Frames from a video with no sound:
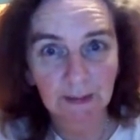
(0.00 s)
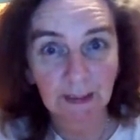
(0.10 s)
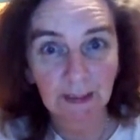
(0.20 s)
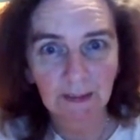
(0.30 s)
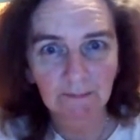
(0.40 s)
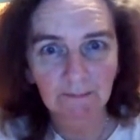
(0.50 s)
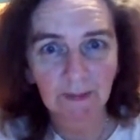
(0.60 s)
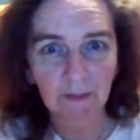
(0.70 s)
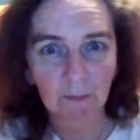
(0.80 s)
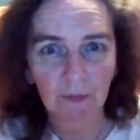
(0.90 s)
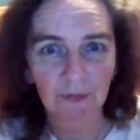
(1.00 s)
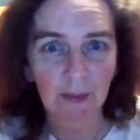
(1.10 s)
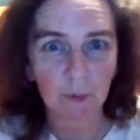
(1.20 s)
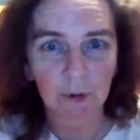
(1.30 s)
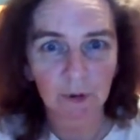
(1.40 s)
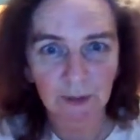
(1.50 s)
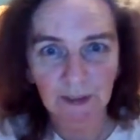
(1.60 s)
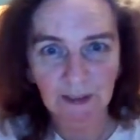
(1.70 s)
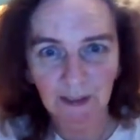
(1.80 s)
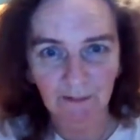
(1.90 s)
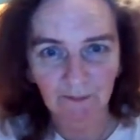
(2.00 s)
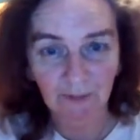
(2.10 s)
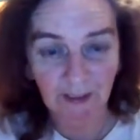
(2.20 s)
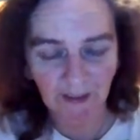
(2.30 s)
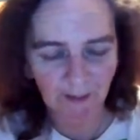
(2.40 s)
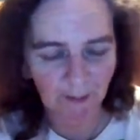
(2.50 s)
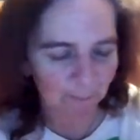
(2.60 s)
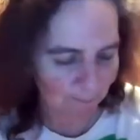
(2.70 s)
see and think what they want you to see and think.